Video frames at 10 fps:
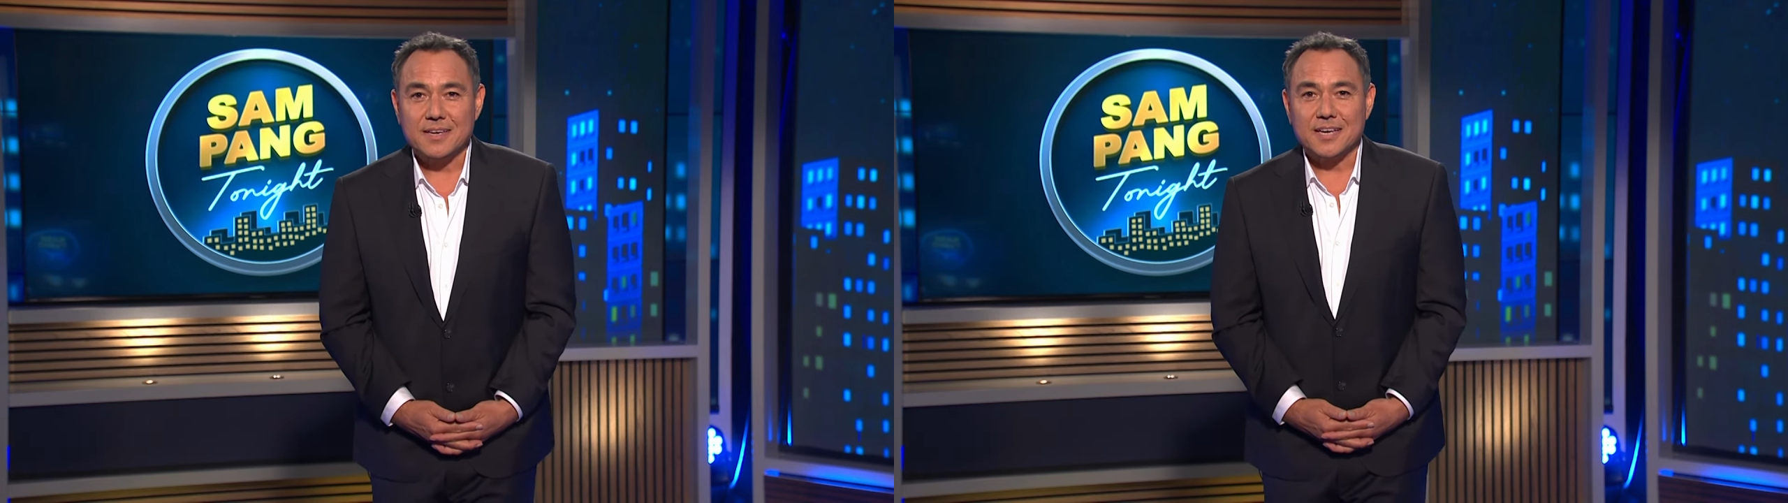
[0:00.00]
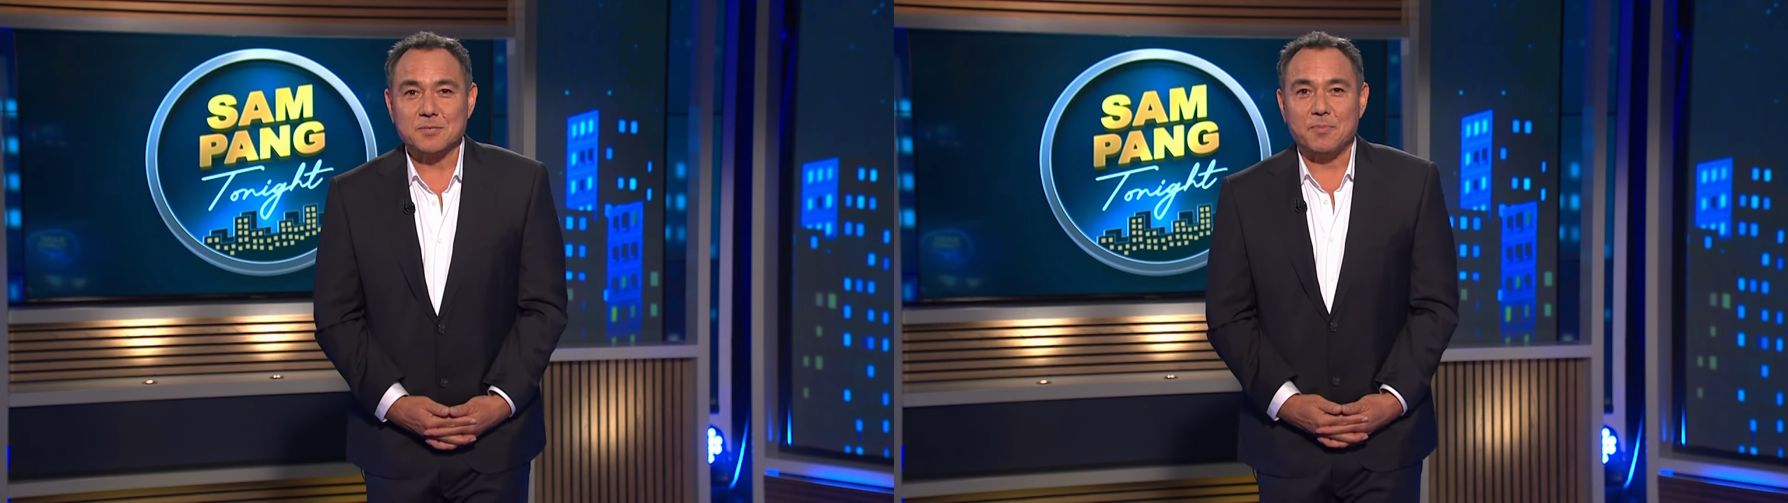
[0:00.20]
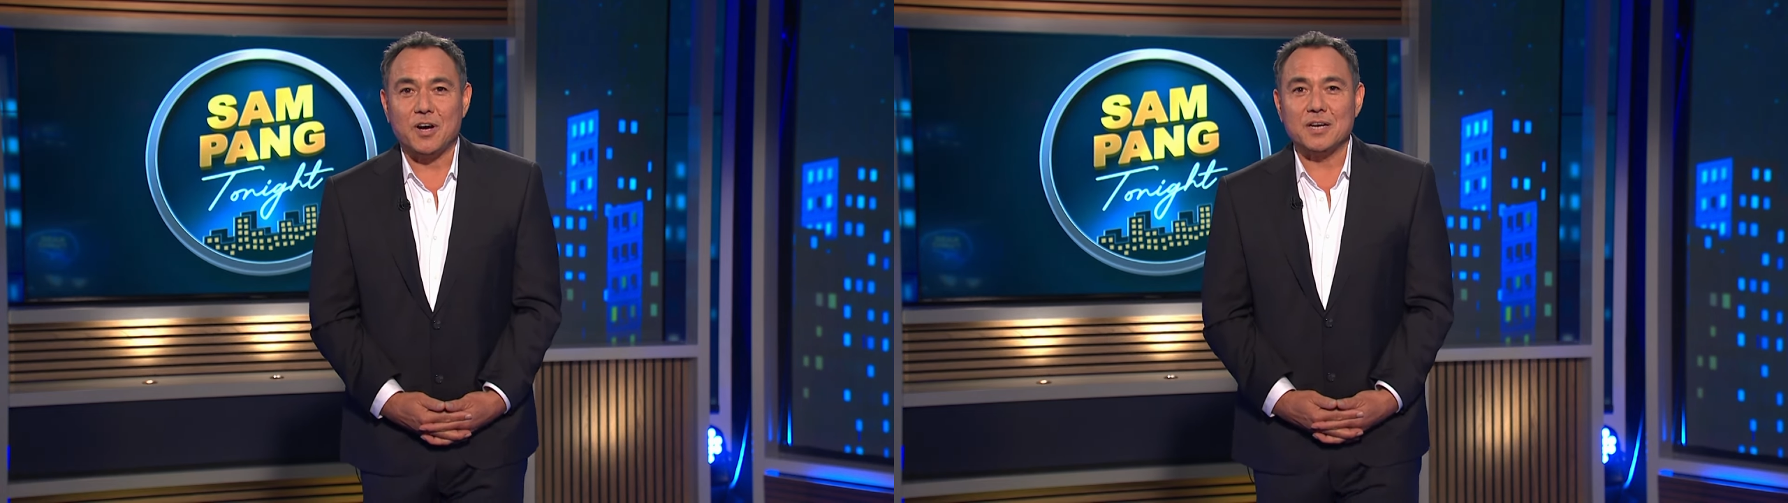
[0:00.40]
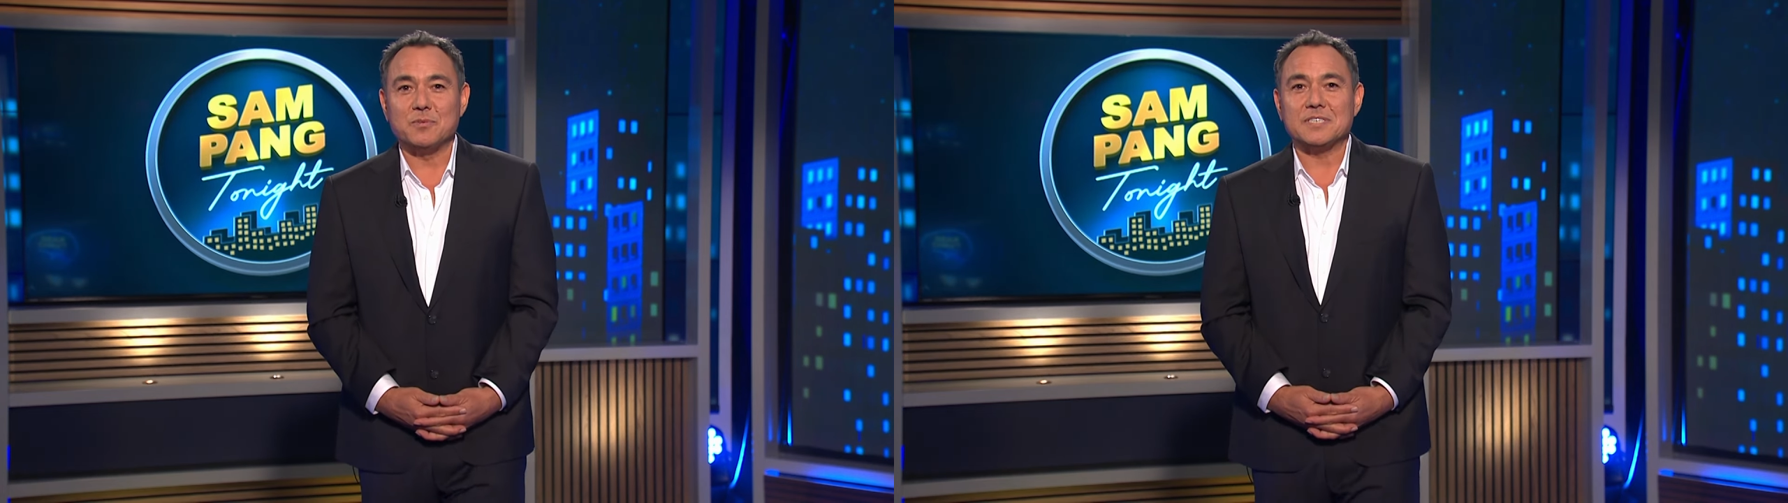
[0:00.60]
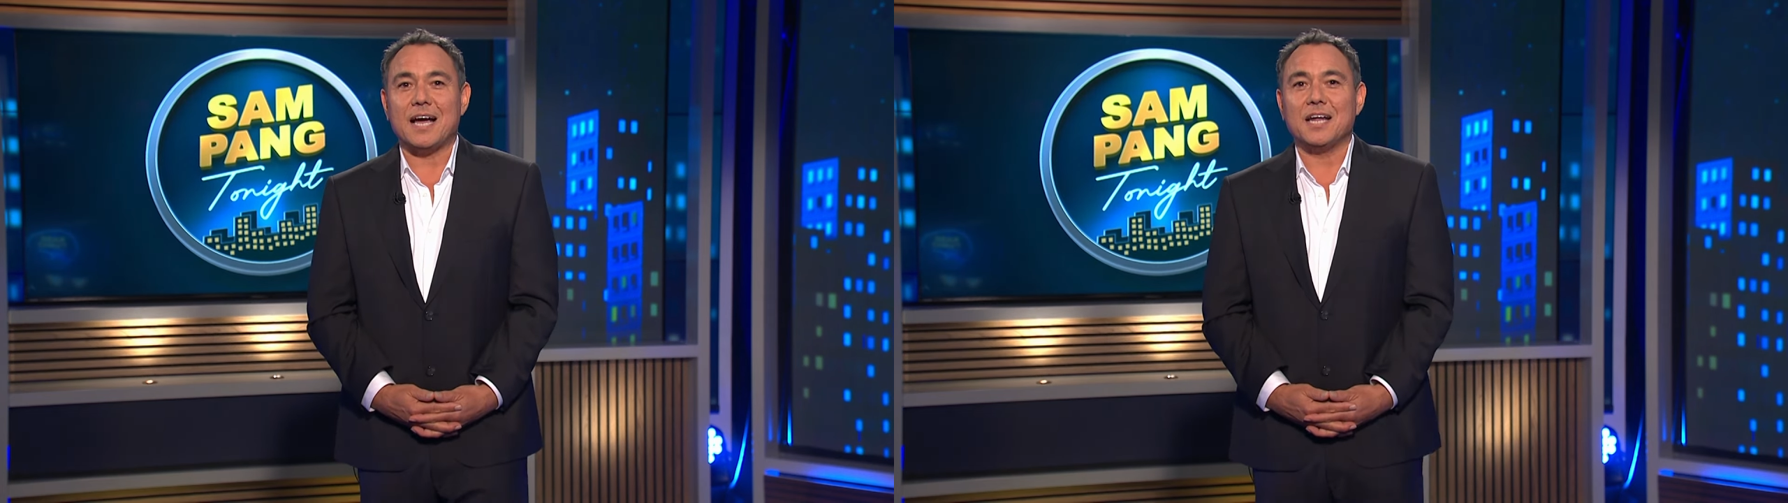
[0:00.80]
as Biden
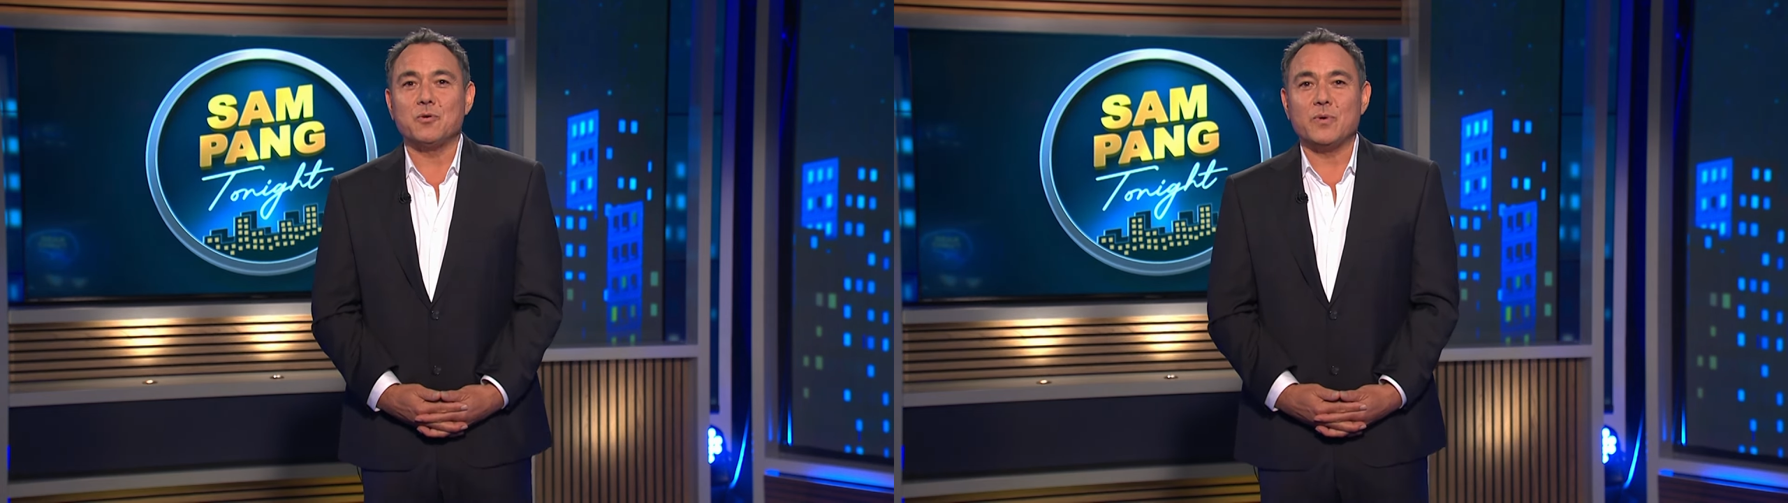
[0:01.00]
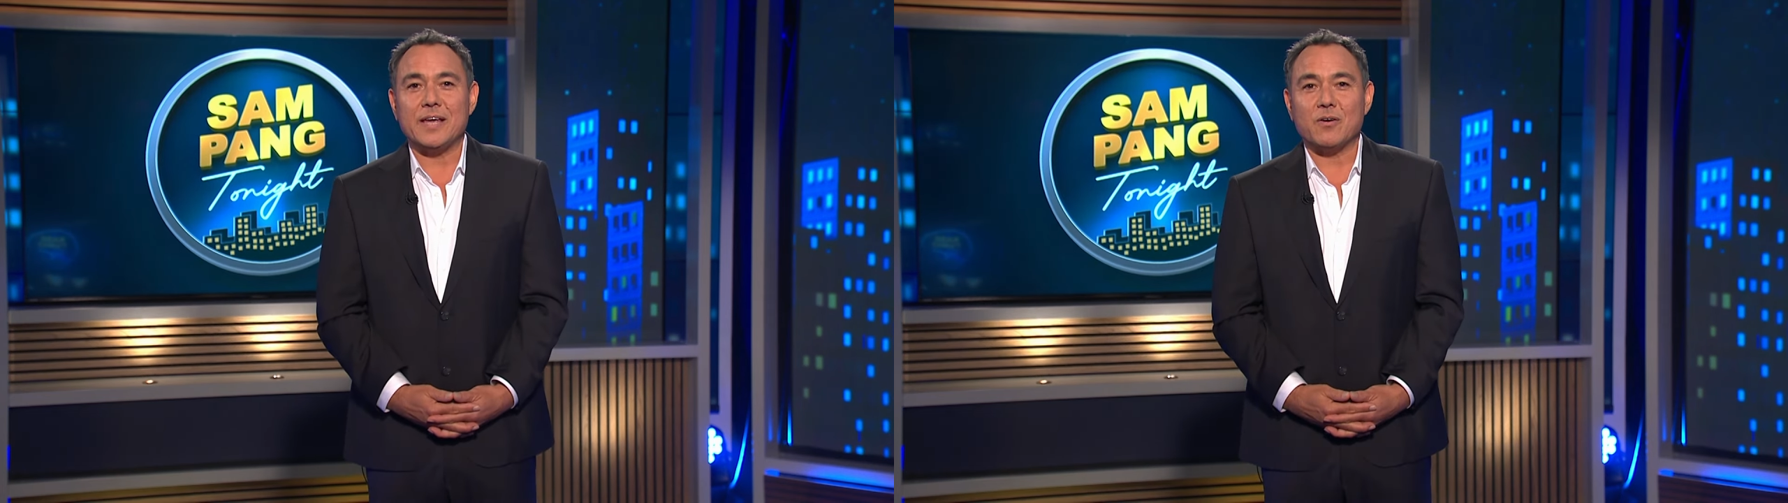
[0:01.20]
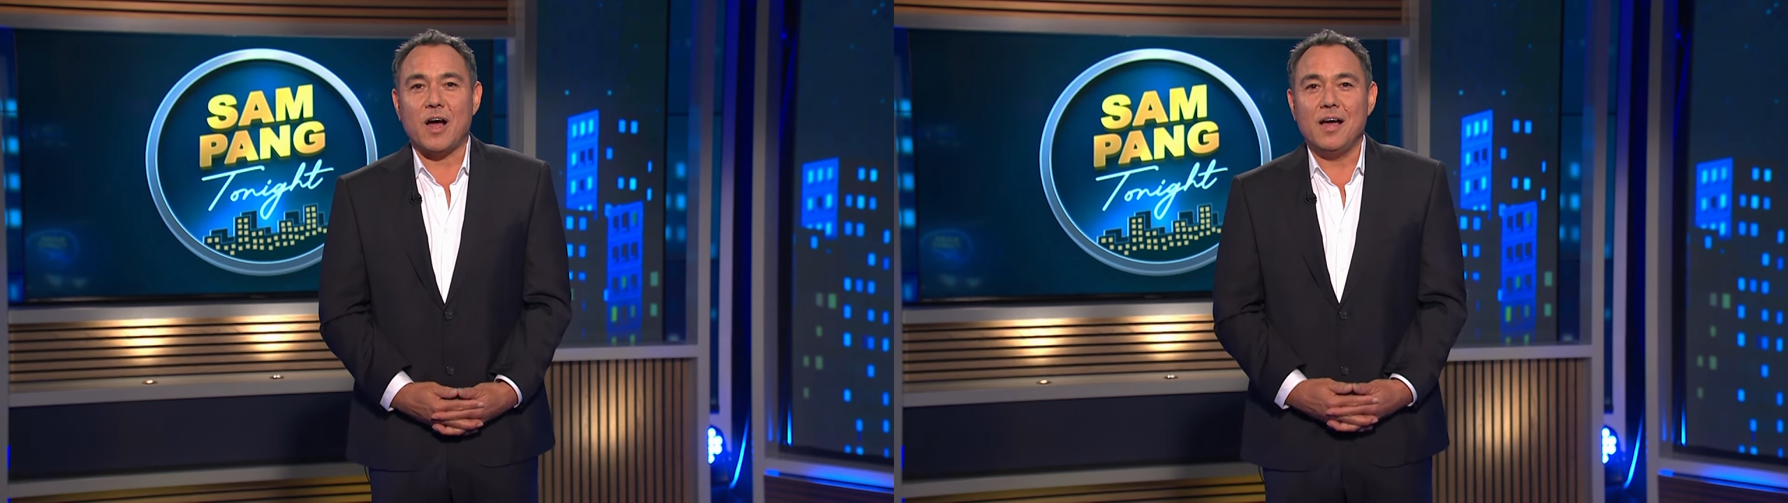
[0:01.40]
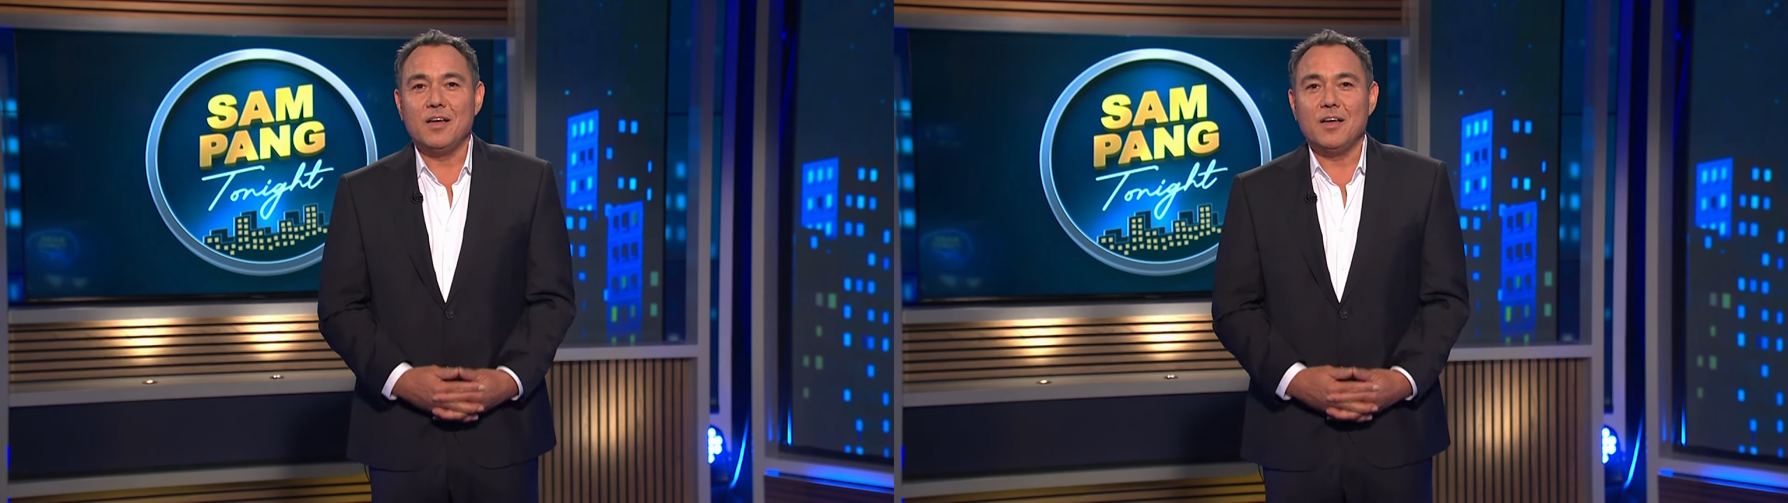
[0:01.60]
was unaware